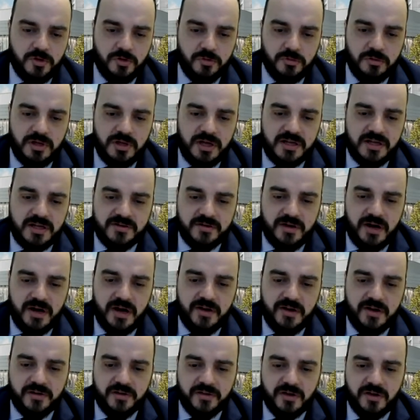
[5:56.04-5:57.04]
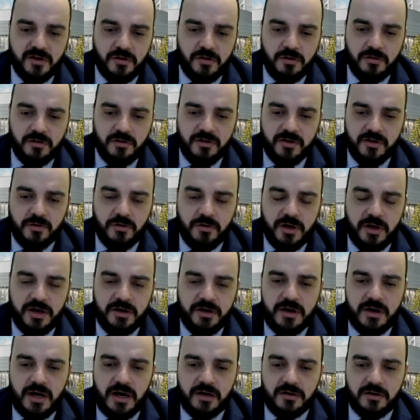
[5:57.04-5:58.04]
laser everything all the way
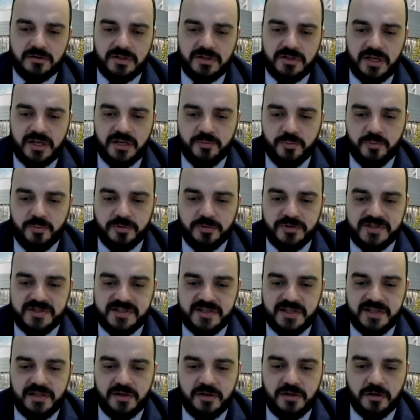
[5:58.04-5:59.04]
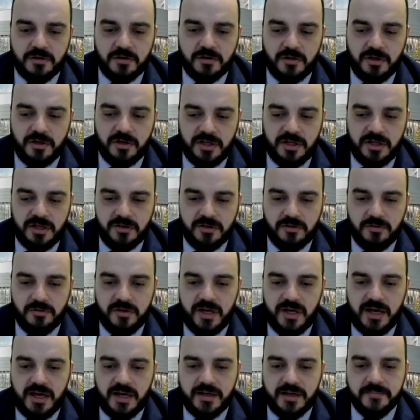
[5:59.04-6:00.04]
around and put silicone oil into
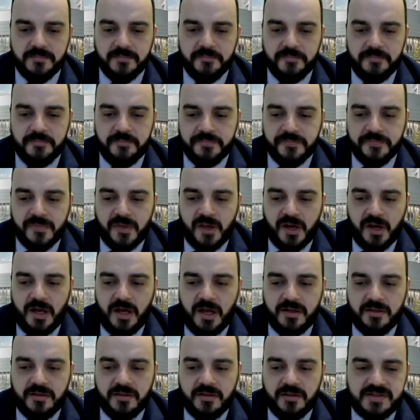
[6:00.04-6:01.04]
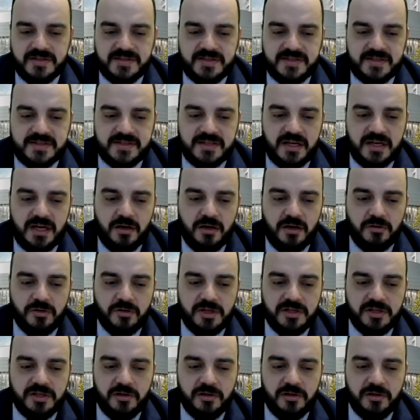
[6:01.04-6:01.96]
the eye. And this is how it